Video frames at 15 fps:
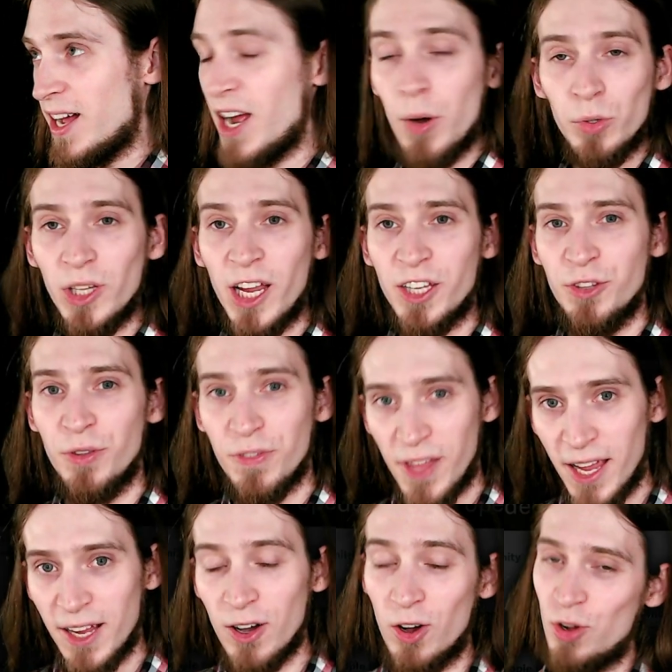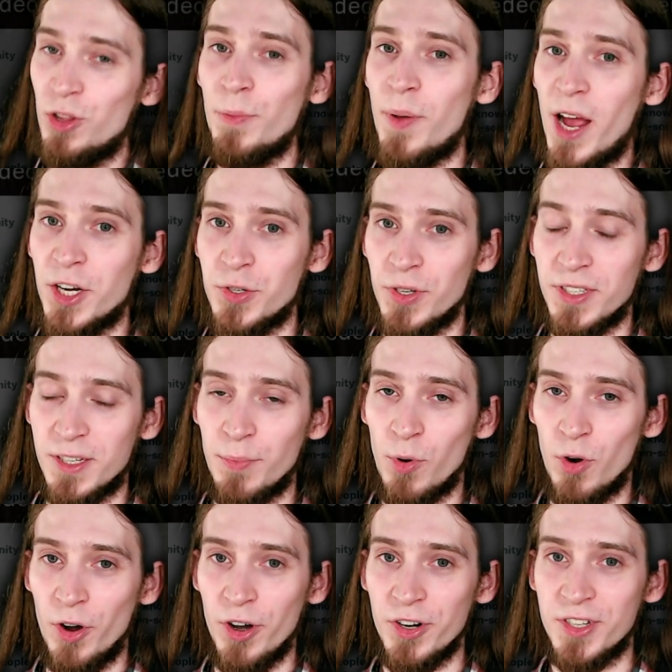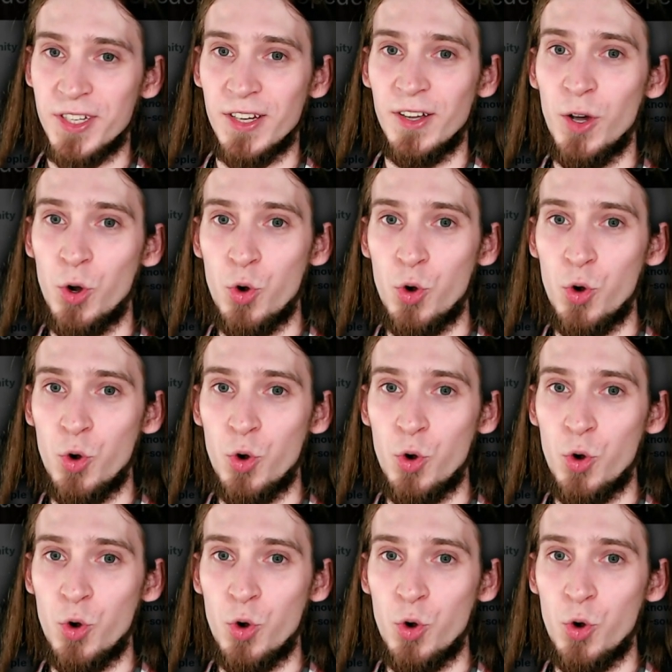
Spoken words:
I would like to thank all the Patreon supporters